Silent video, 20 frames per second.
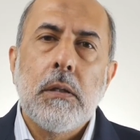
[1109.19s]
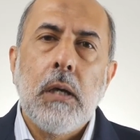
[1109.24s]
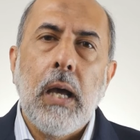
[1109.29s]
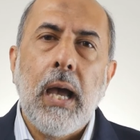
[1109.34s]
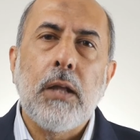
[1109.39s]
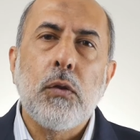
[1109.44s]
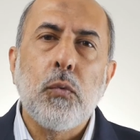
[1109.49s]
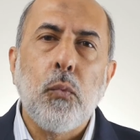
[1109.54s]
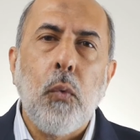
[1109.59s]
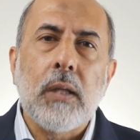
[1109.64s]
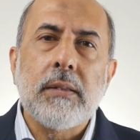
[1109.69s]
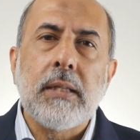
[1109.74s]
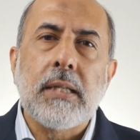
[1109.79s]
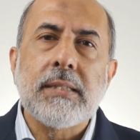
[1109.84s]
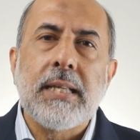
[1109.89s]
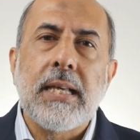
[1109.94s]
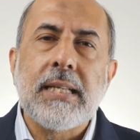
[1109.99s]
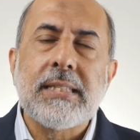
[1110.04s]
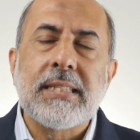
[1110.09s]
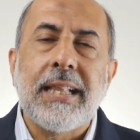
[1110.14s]
And what is
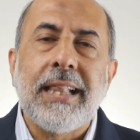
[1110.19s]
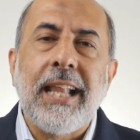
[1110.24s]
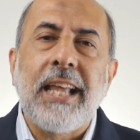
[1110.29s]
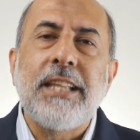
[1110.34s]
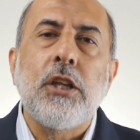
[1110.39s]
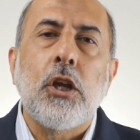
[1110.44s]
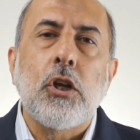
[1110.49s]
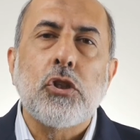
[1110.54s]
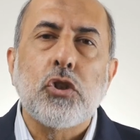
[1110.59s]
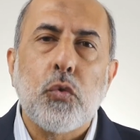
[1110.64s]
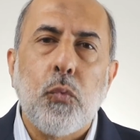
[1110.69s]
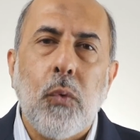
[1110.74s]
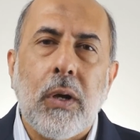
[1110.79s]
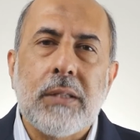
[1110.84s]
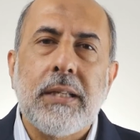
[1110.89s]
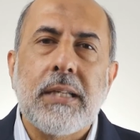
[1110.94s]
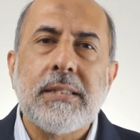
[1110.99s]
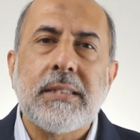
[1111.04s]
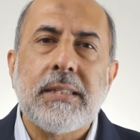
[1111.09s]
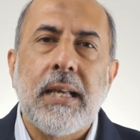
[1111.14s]
his lineage?
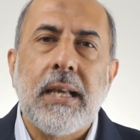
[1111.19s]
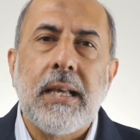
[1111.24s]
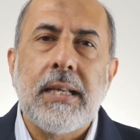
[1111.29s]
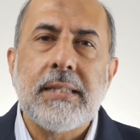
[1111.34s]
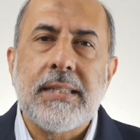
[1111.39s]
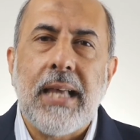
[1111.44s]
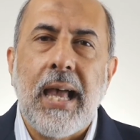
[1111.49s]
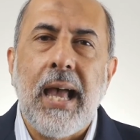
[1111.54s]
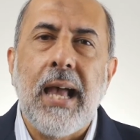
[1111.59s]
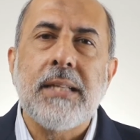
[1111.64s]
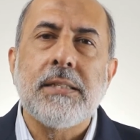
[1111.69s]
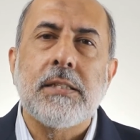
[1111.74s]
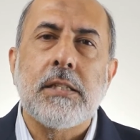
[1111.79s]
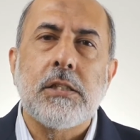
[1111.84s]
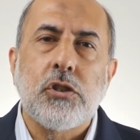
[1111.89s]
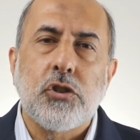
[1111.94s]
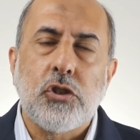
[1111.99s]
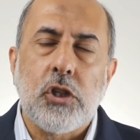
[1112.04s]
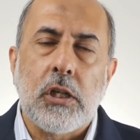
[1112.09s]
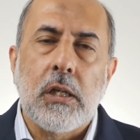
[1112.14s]
What is his
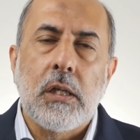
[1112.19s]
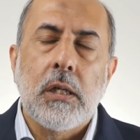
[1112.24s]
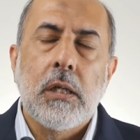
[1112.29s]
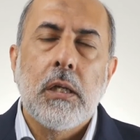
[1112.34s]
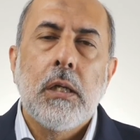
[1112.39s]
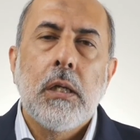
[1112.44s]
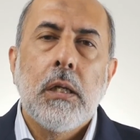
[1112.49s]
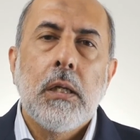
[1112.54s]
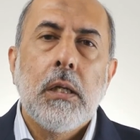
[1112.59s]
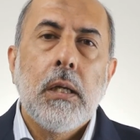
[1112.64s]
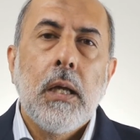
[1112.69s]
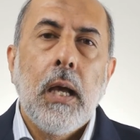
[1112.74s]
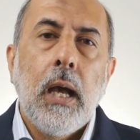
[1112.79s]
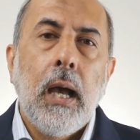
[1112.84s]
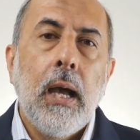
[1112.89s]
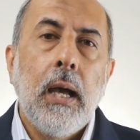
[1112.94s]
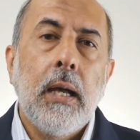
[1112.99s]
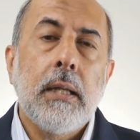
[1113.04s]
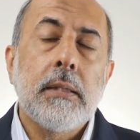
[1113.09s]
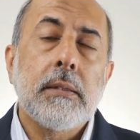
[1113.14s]
ancestry?
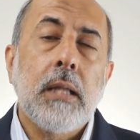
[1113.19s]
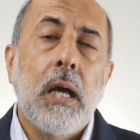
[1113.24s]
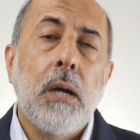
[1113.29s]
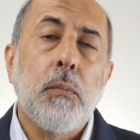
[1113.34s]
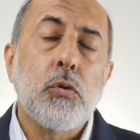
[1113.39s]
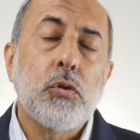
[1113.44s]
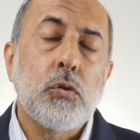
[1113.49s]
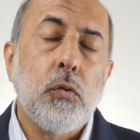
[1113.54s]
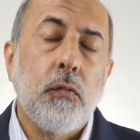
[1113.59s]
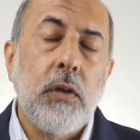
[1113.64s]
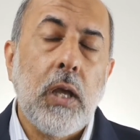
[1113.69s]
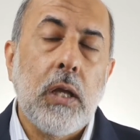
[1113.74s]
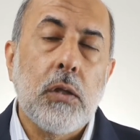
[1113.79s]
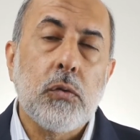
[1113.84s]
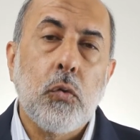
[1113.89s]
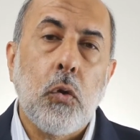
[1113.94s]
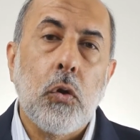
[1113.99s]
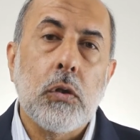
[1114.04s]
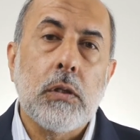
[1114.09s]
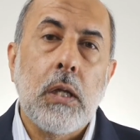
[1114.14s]
And Abu Sufyan
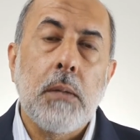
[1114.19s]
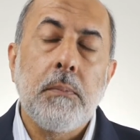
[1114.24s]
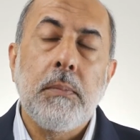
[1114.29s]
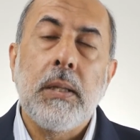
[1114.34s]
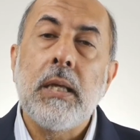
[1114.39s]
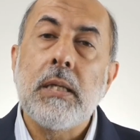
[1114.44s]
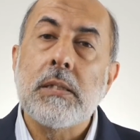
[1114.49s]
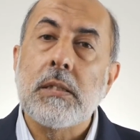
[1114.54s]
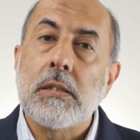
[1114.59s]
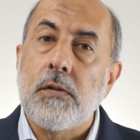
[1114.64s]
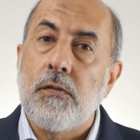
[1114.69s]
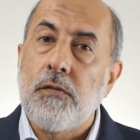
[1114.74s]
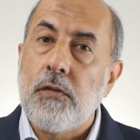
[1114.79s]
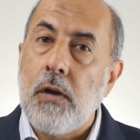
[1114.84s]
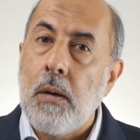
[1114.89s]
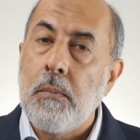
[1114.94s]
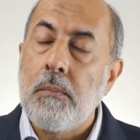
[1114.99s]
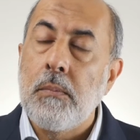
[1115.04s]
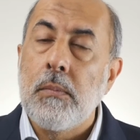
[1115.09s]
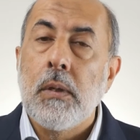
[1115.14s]
told him, he's
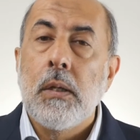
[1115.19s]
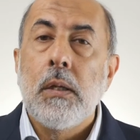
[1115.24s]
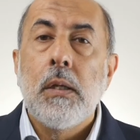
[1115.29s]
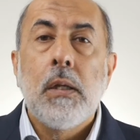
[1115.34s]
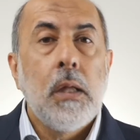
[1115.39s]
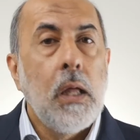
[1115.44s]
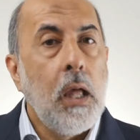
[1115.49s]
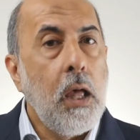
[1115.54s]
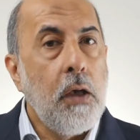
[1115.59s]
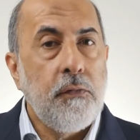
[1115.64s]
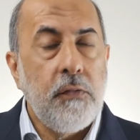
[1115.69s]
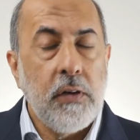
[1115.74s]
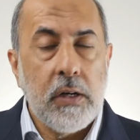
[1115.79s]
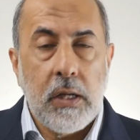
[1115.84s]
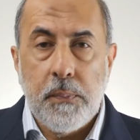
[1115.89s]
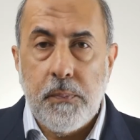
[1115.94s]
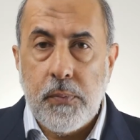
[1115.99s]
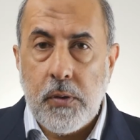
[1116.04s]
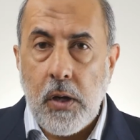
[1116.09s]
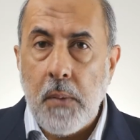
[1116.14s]
from a very
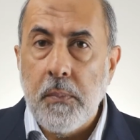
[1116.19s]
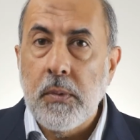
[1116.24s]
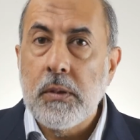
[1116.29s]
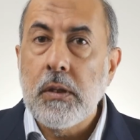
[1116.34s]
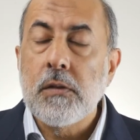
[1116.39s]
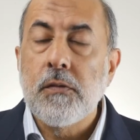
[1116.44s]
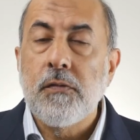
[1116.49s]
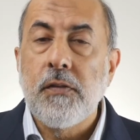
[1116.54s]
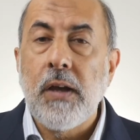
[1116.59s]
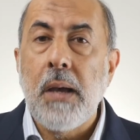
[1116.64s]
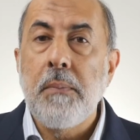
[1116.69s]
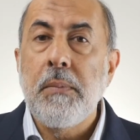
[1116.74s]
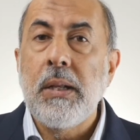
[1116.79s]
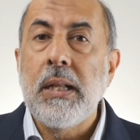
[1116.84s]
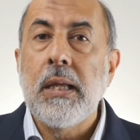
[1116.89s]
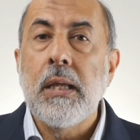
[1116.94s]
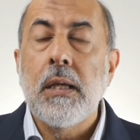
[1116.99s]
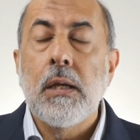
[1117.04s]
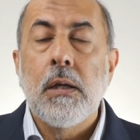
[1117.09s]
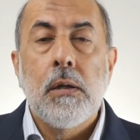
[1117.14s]
prominent
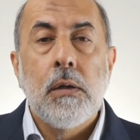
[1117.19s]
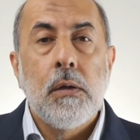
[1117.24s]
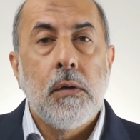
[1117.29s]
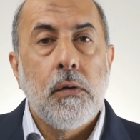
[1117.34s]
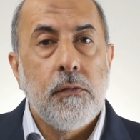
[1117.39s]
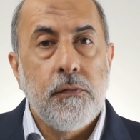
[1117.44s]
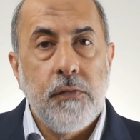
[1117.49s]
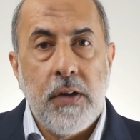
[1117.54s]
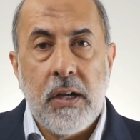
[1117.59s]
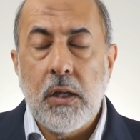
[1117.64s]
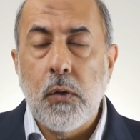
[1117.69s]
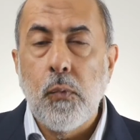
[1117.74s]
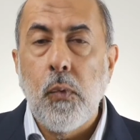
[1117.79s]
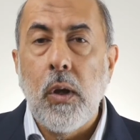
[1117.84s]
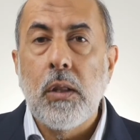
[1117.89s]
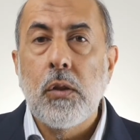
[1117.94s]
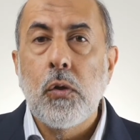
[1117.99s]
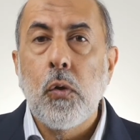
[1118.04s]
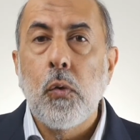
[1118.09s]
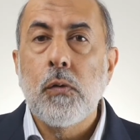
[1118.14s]
family, very
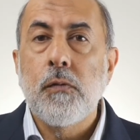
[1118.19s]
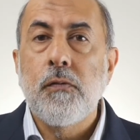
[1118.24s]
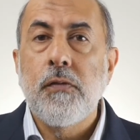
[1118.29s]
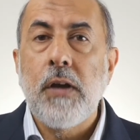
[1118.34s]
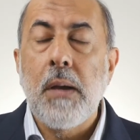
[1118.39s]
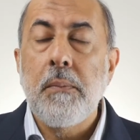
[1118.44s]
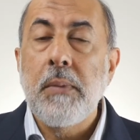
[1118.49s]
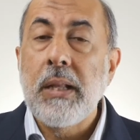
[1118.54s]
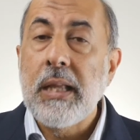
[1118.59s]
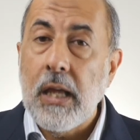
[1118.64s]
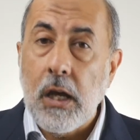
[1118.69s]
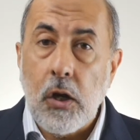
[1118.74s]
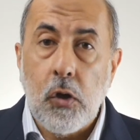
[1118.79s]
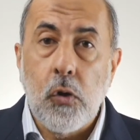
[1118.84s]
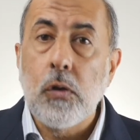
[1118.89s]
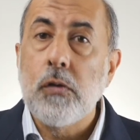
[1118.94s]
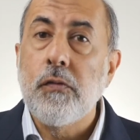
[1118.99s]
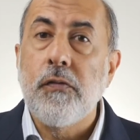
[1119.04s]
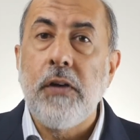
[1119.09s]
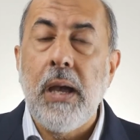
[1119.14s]
well-known family, a
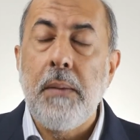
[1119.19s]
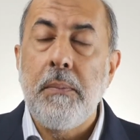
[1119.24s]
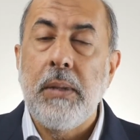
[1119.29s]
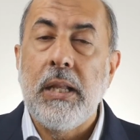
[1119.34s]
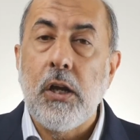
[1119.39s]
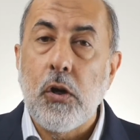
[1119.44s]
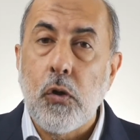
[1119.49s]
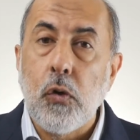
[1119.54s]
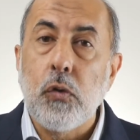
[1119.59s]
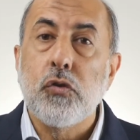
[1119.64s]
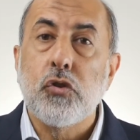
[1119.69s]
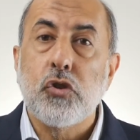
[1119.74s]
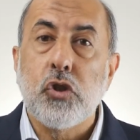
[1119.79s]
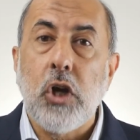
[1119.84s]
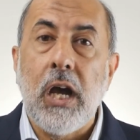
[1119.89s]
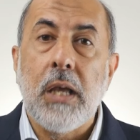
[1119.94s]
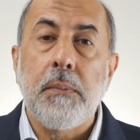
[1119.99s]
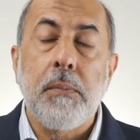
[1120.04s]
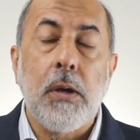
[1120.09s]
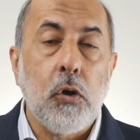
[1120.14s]
good
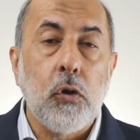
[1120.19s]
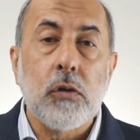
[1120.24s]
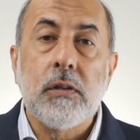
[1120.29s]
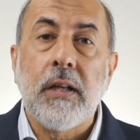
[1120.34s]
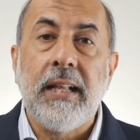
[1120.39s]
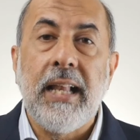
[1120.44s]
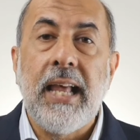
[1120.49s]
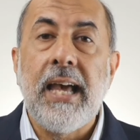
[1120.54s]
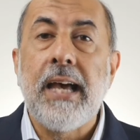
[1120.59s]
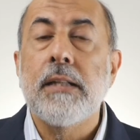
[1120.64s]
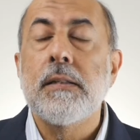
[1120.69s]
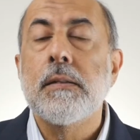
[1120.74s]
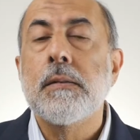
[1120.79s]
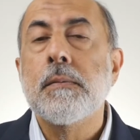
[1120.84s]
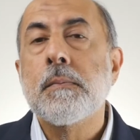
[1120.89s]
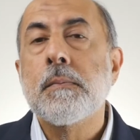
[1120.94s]
tribe, a good clan.